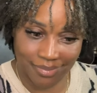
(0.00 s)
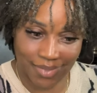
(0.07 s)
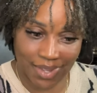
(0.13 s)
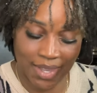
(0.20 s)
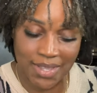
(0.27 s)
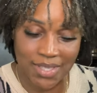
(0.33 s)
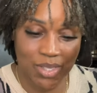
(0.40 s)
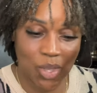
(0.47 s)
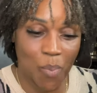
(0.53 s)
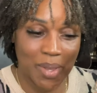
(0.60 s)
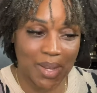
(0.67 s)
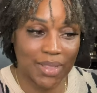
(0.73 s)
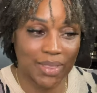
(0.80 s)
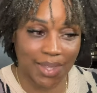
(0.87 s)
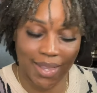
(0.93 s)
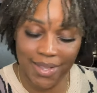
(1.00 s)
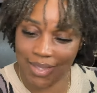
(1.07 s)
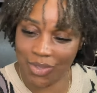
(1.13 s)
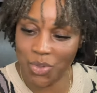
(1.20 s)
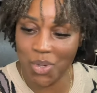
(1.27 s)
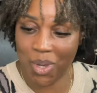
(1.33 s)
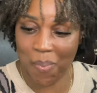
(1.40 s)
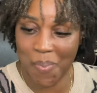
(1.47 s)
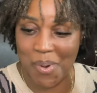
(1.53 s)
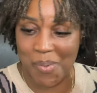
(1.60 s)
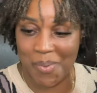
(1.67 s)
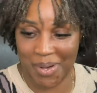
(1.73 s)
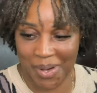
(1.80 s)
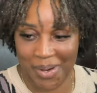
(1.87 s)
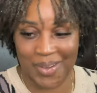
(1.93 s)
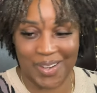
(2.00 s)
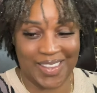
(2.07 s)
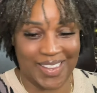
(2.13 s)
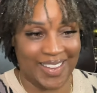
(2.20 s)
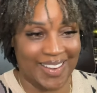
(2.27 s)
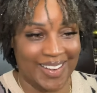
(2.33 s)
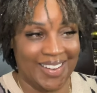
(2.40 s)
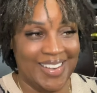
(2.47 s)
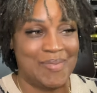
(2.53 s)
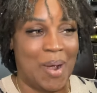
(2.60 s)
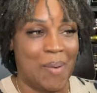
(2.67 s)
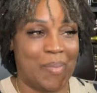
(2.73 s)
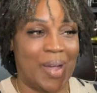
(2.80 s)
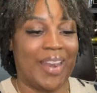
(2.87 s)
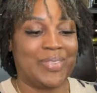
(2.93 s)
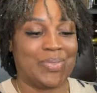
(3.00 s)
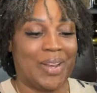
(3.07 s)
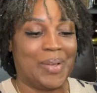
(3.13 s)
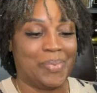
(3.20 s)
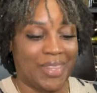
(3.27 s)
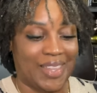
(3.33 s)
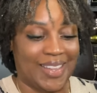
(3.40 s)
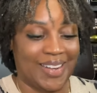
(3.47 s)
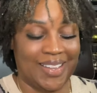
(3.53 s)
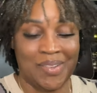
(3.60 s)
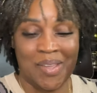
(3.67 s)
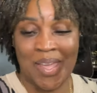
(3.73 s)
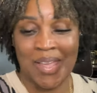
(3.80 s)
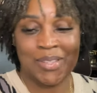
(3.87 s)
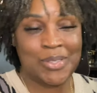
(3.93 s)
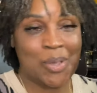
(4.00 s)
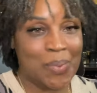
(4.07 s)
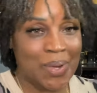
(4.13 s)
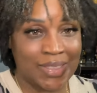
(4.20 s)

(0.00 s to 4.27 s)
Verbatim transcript: There's so many things that you could put with Hurricane. In my mind, that's what I'm thinking of. So many